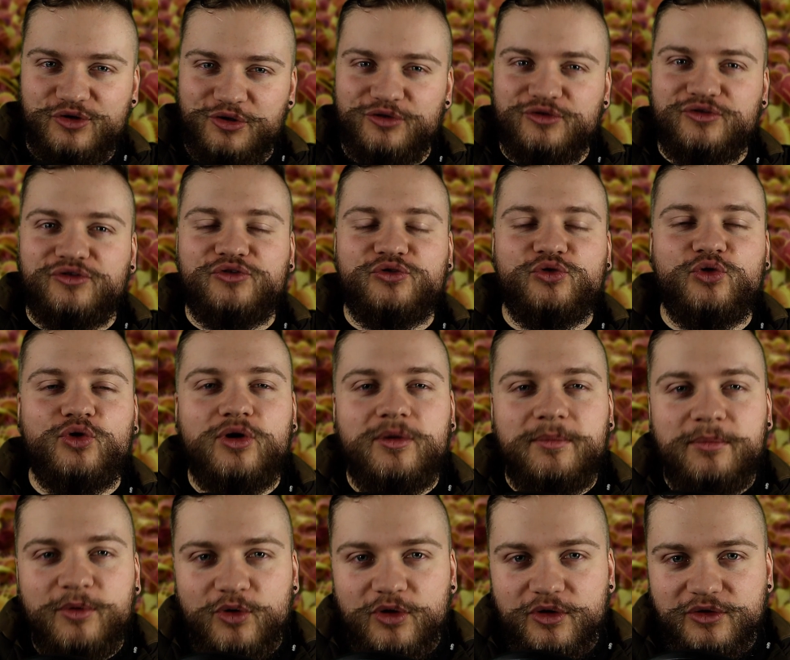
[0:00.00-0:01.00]

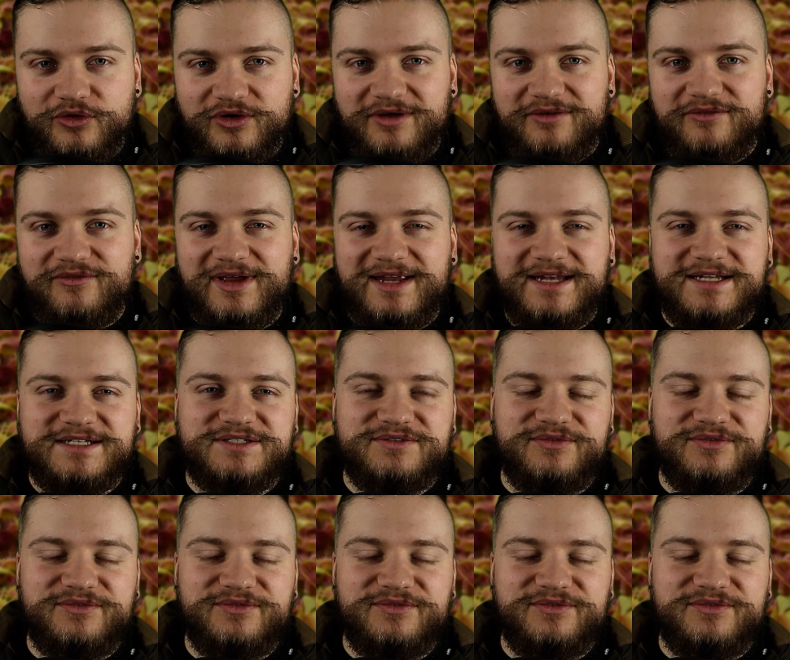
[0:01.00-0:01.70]
store-bought Venus